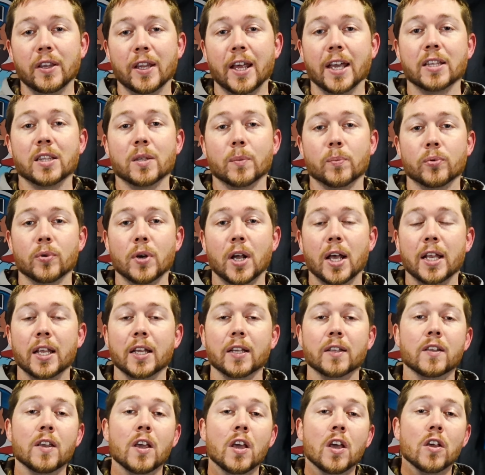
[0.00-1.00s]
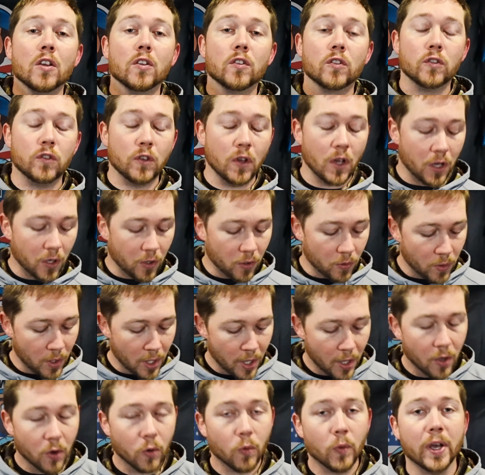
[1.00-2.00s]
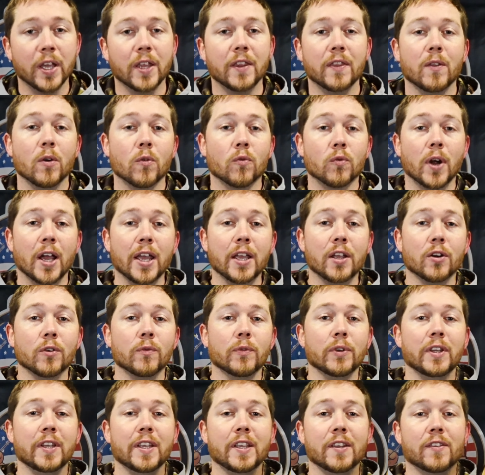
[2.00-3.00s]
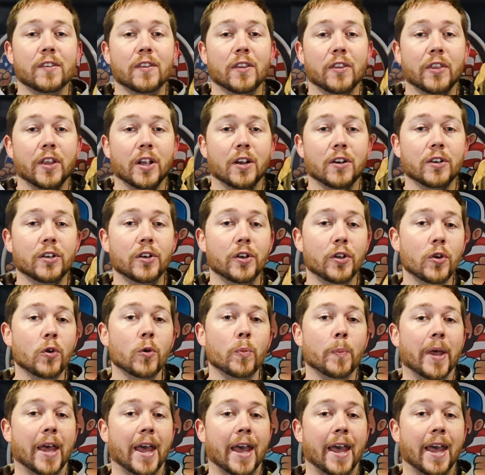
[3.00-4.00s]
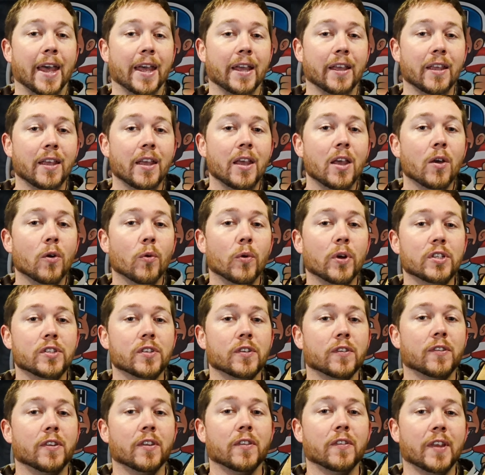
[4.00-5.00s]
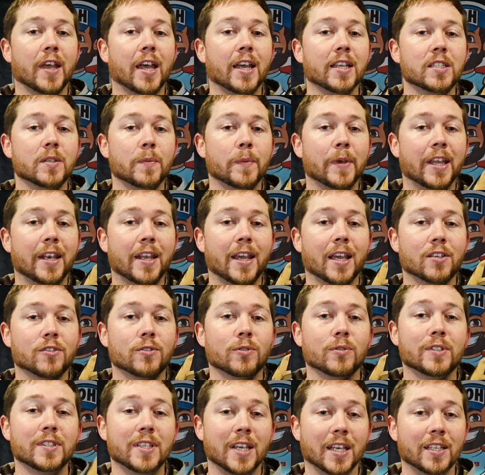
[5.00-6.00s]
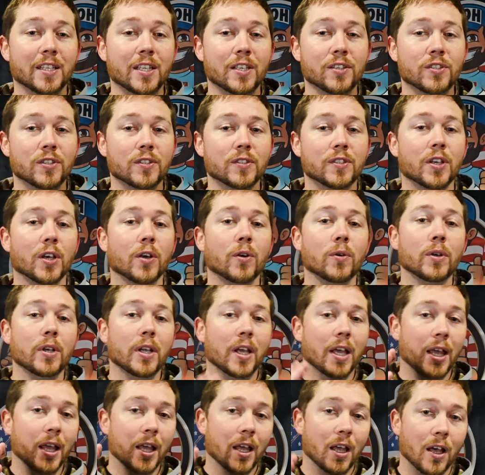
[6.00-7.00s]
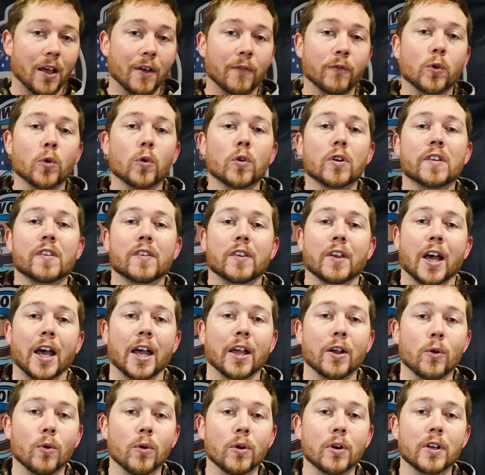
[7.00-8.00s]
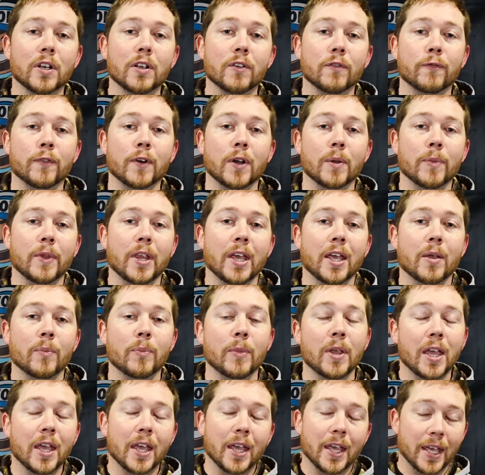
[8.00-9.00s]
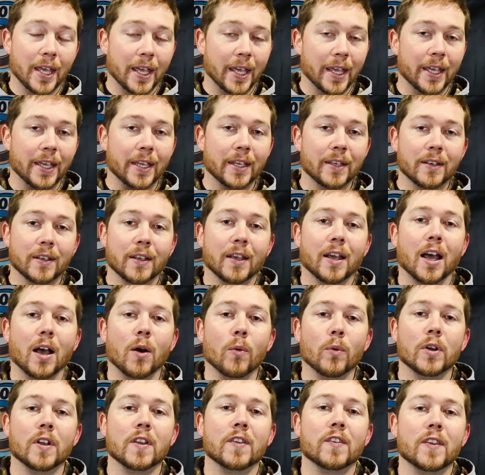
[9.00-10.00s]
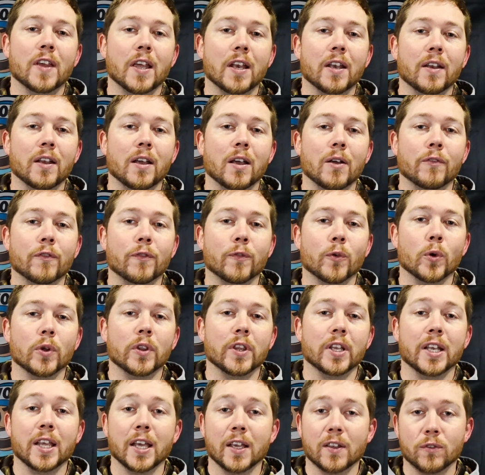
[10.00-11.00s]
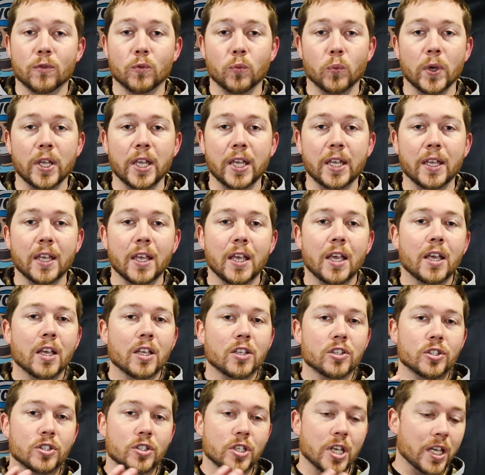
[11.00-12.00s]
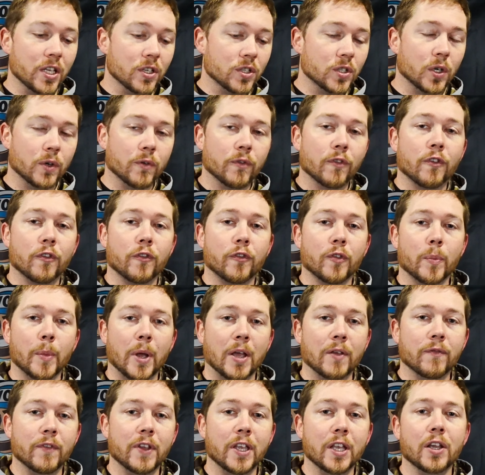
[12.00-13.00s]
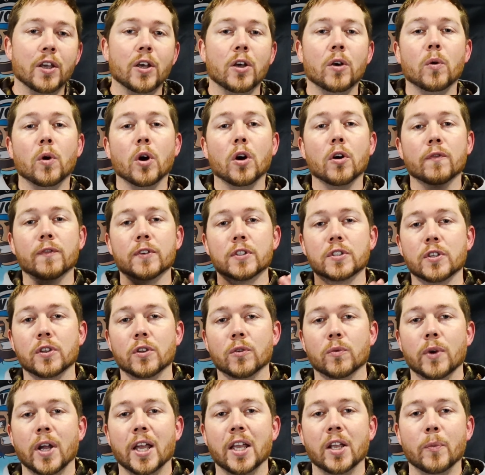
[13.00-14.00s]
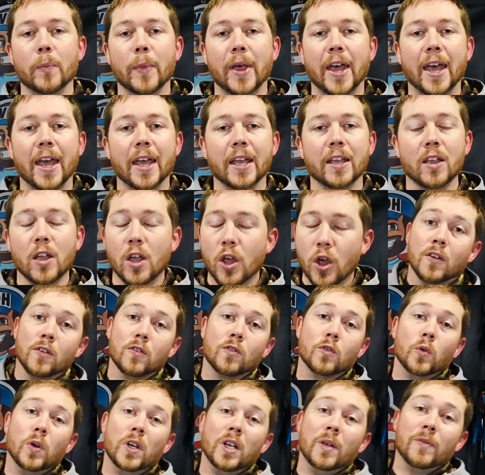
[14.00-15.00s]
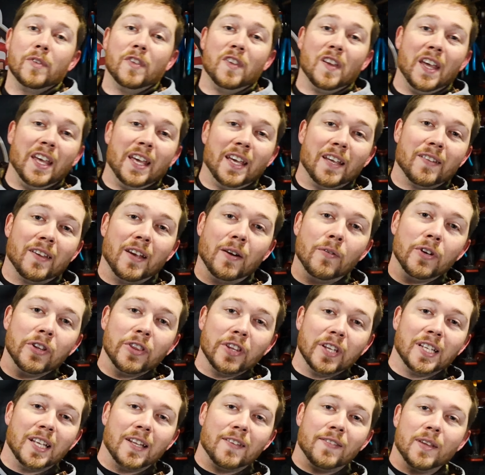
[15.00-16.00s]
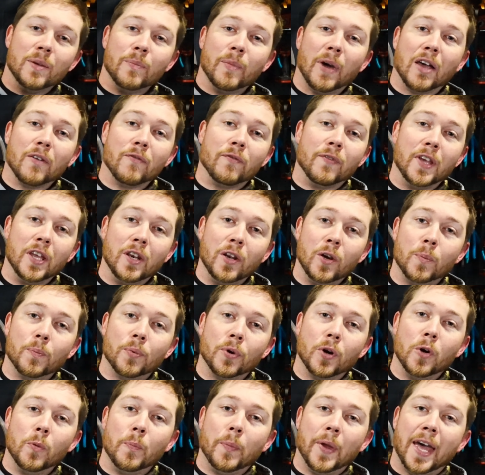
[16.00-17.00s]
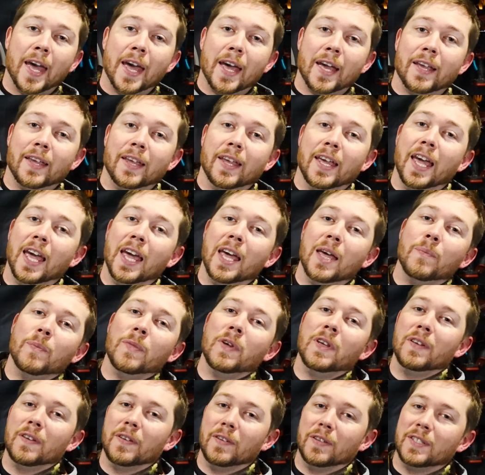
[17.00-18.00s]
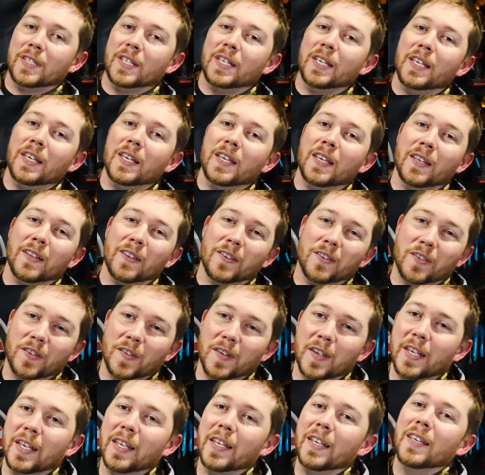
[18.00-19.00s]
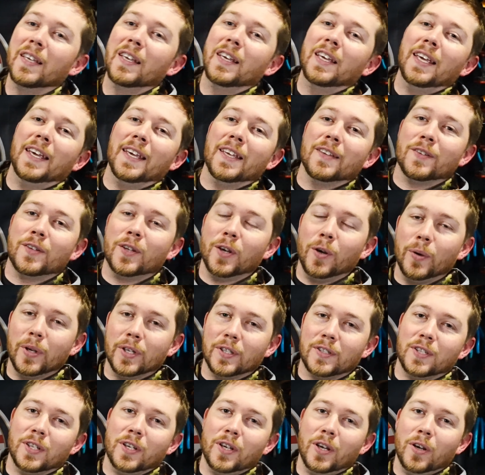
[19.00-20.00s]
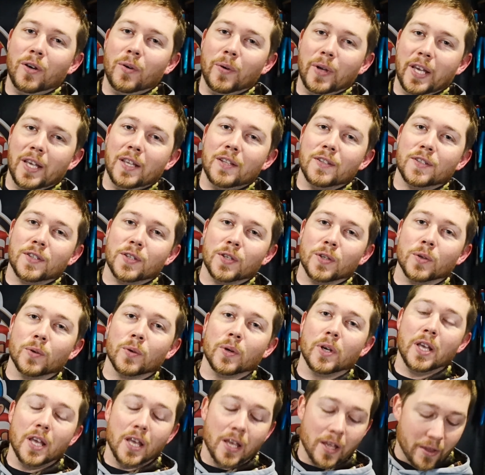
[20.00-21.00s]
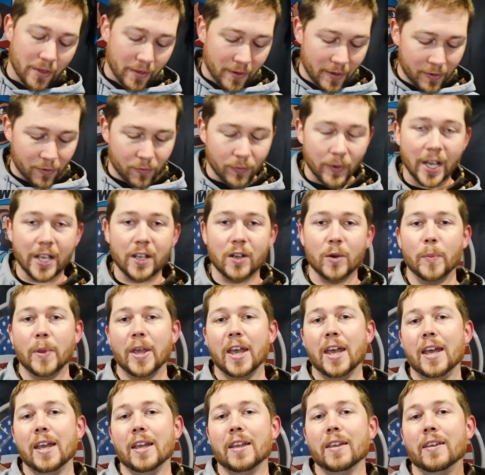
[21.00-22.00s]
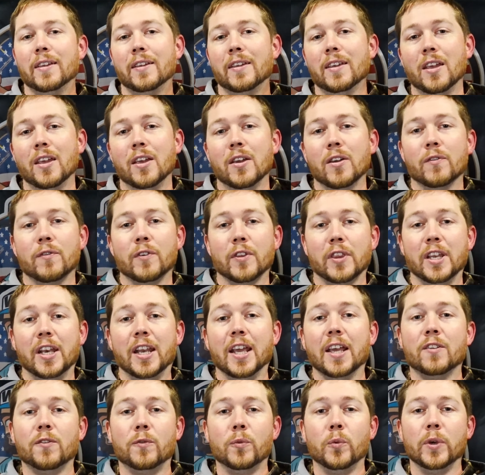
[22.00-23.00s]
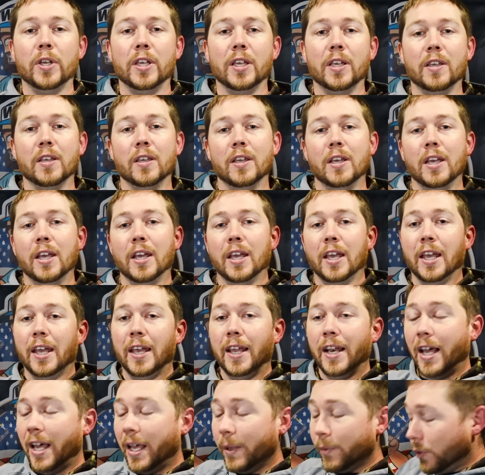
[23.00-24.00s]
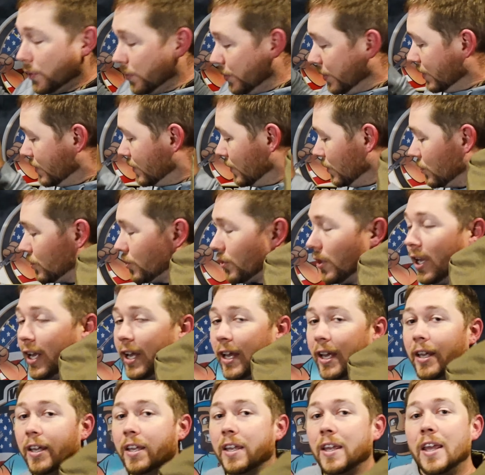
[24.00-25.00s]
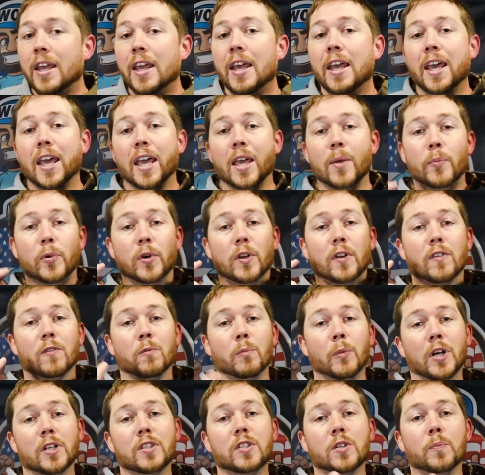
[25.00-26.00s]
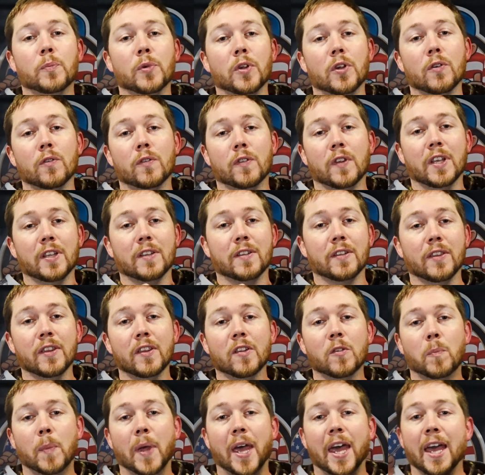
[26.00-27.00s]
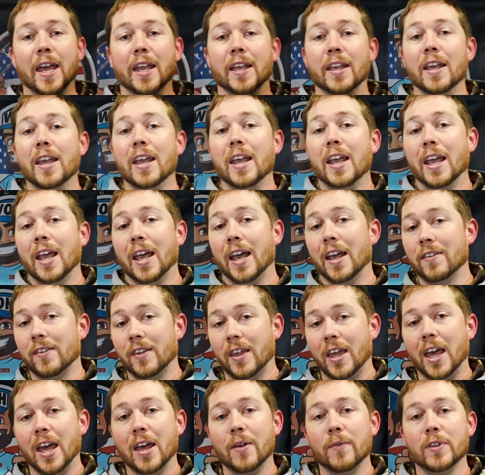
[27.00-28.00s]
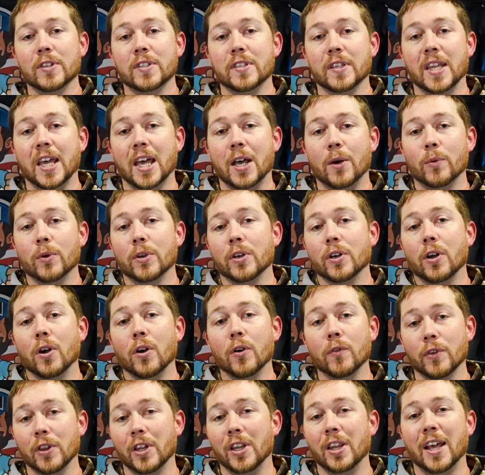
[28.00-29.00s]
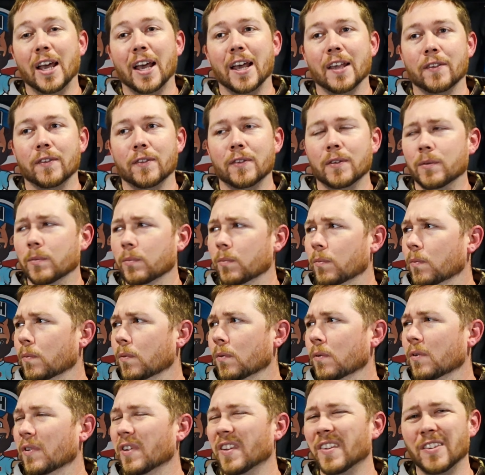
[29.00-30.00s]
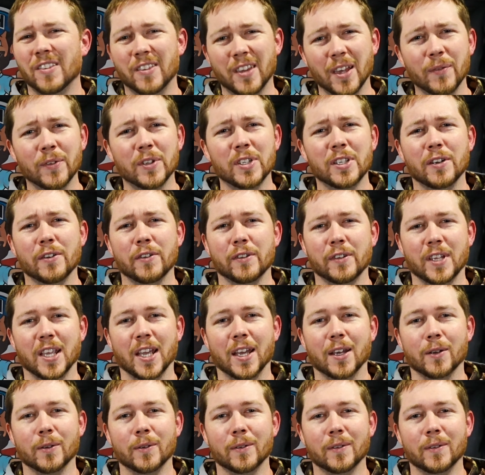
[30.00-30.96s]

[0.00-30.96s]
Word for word: like the product. So when Ryker released their new bag, which is designed to be an actual technician tote, of course, I ordered it from them and I wanna set it up for the next week change over from my Veto over to the Ryker bag. So what I'm saying is everything that's in my Veto Pro Pac MTC is going to go into this Ryker bag for the next week and I'm going to try and put as much abuse into this bag as I have into that one over the last seven years now.